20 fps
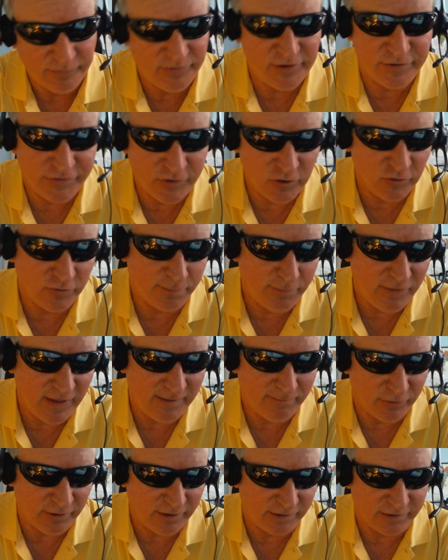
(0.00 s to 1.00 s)
This year,
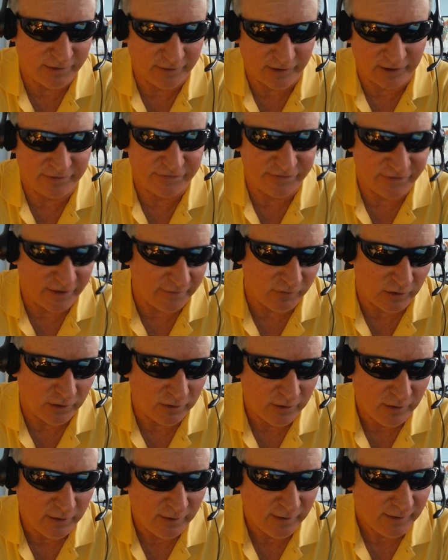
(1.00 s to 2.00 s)
they predicted like 7.
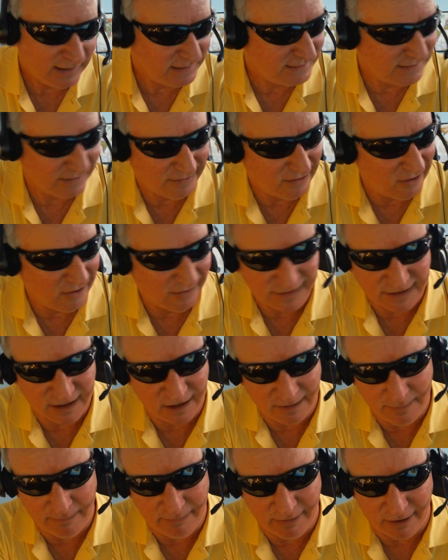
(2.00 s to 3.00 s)
I said, no, it's
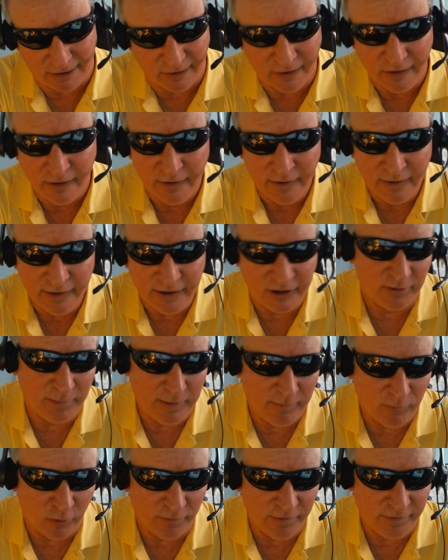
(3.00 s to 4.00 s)
going to be bigger. It'll
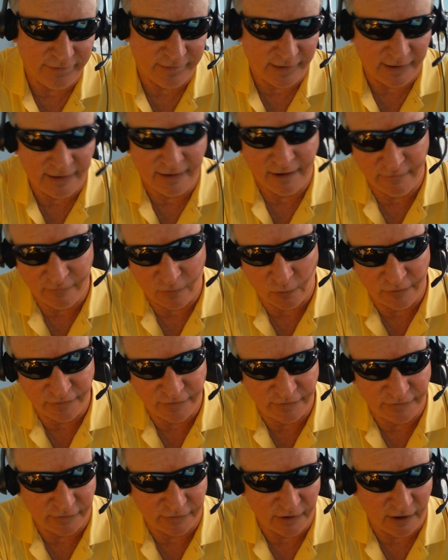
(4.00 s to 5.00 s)
be more than 10. And of
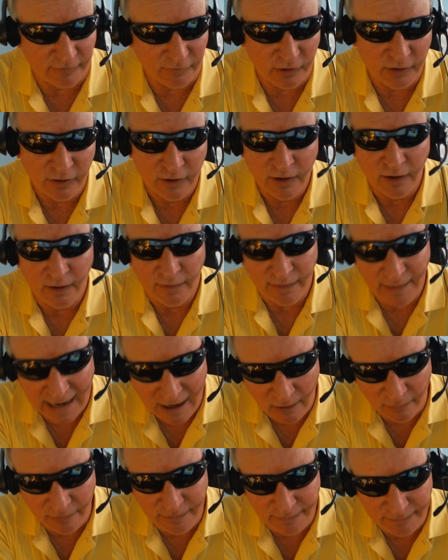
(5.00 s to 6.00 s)
course, it's 11.
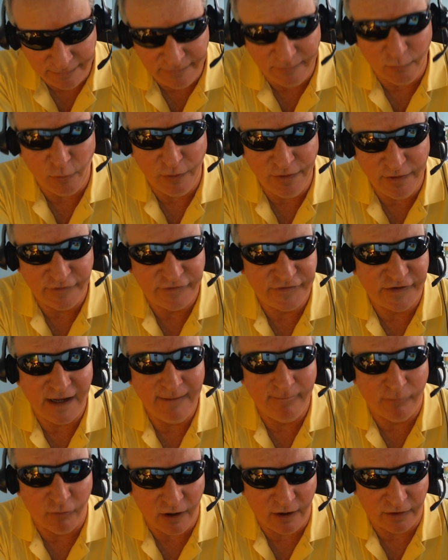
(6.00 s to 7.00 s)
Now, with this
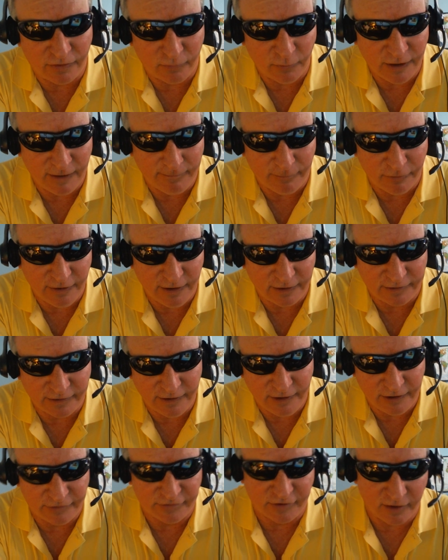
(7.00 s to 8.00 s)
same breath, when they
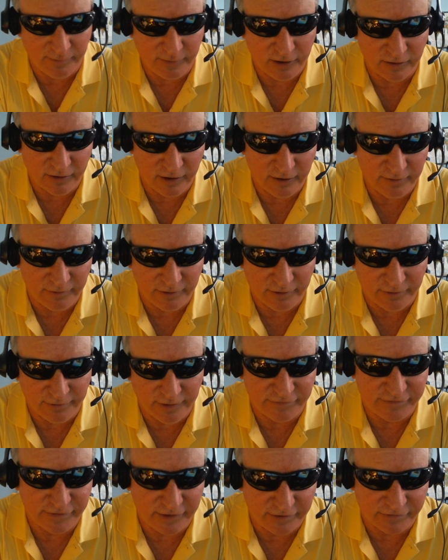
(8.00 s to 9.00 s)
predicted it's going to be 11,
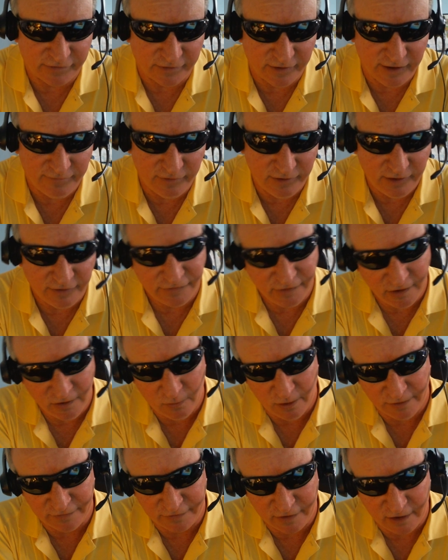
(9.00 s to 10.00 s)
they said it's 11 this
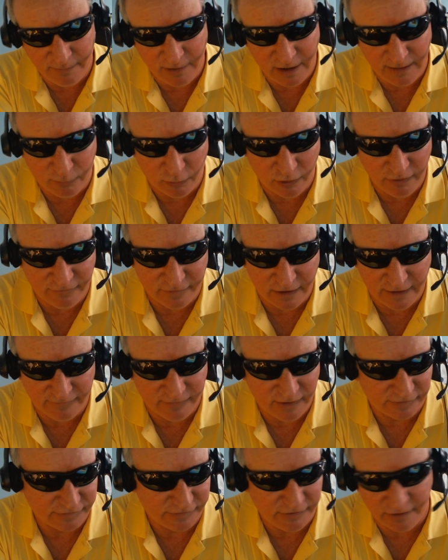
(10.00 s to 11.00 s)
year. Well, it's going to be
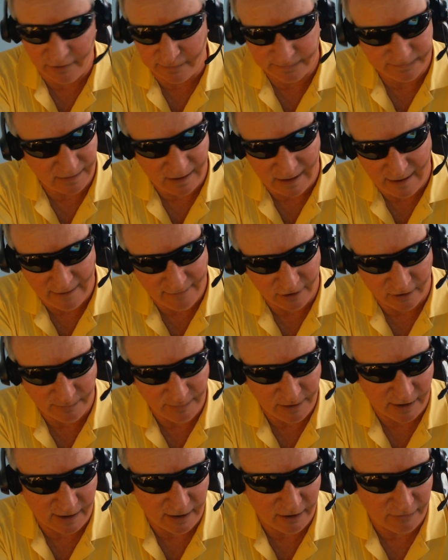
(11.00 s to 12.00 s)
8.5 next year. No, it'll
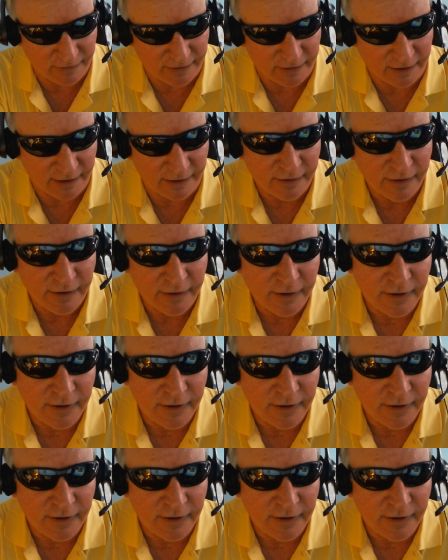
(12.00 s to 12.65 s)
be higher than that.